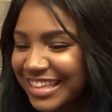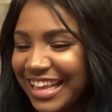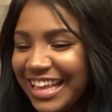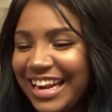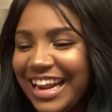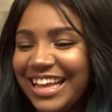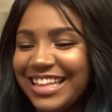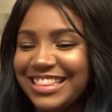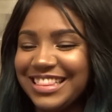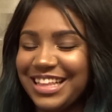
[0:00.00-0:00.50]

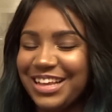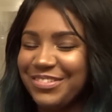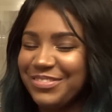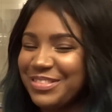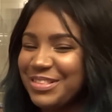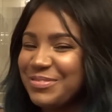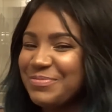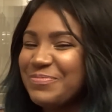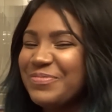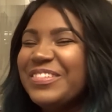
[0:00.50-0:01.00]
And I
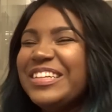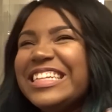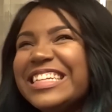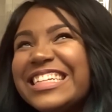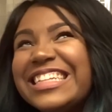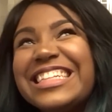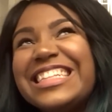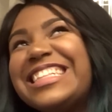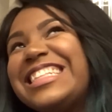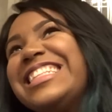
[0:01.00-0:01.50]
love the,
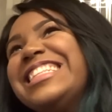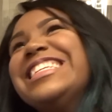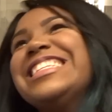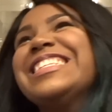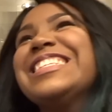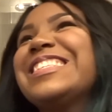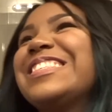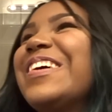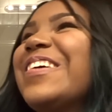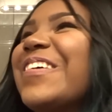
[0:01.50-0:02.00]

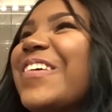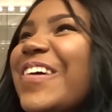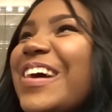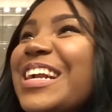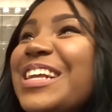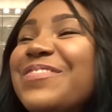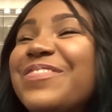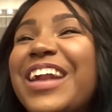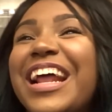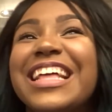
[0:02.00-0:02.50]
this is so
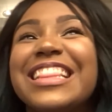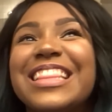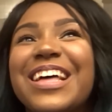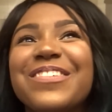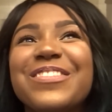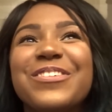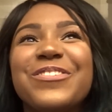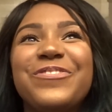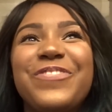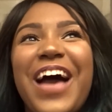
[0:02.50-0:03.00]
corny, but I
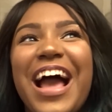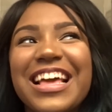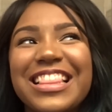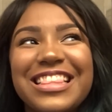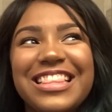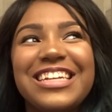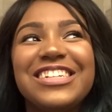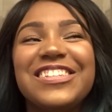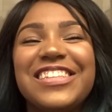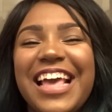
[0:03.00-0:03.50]
love the fact
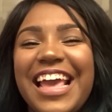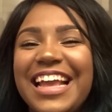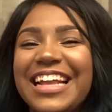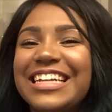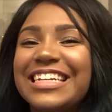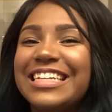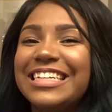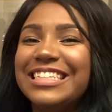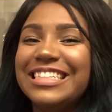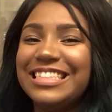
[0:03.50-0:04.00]
that they're
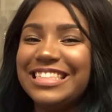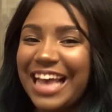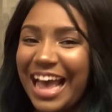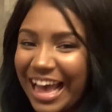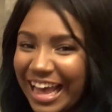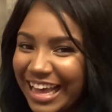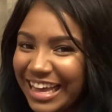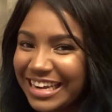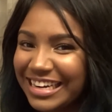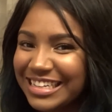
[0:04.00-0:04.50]
saying
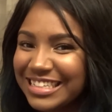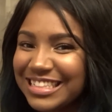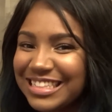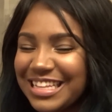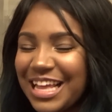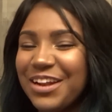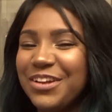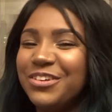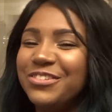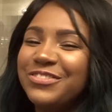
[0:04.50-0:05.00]
that
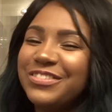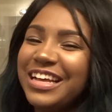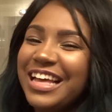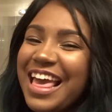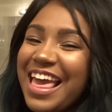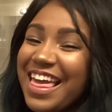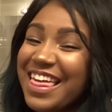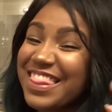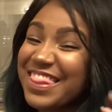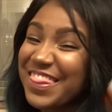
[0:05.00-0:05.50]
instead of
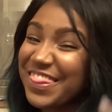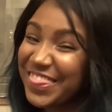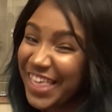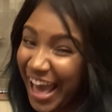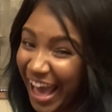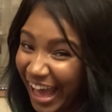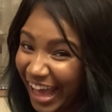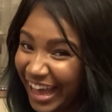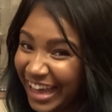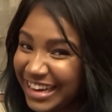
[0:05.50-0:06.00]

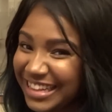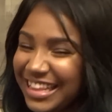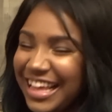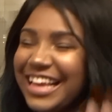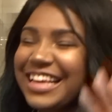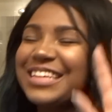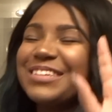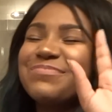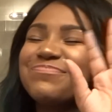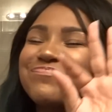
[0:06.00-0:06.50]
that.
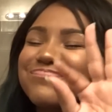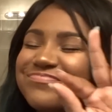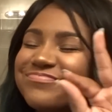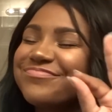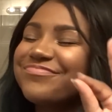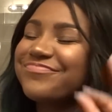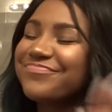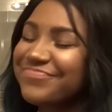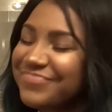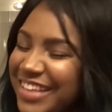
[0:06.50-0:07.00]
Like,
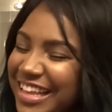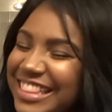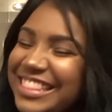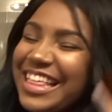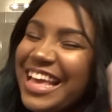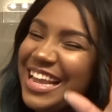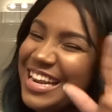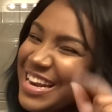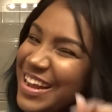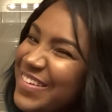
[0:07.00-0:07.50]
they know what
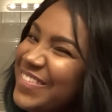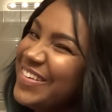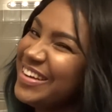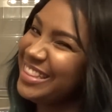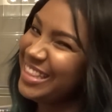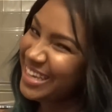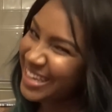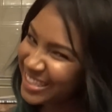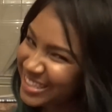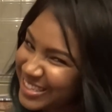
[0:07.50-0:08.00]

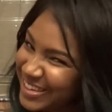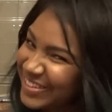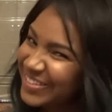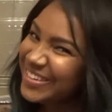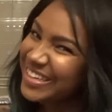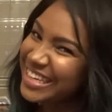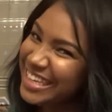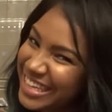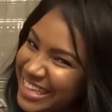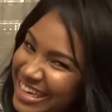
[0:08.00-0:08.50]
they're
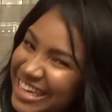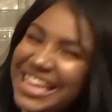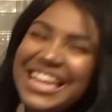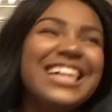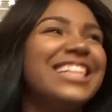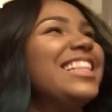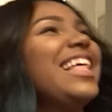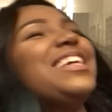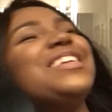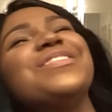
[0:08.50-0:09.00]
doing.
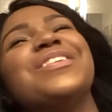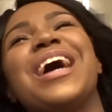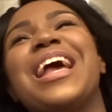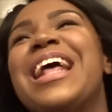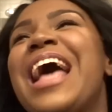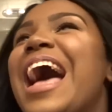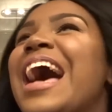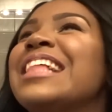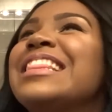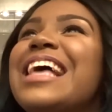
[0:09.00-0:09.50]
Like, you
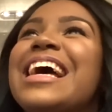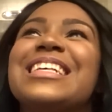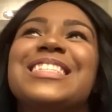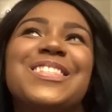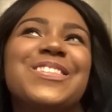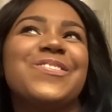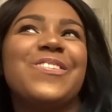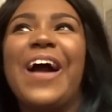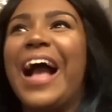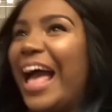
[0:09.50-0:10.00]
gotta add
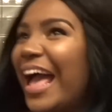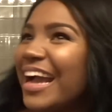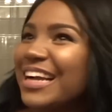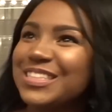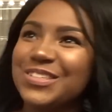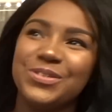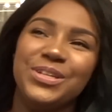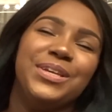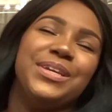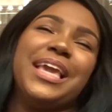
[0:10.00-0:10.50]
that swag to it.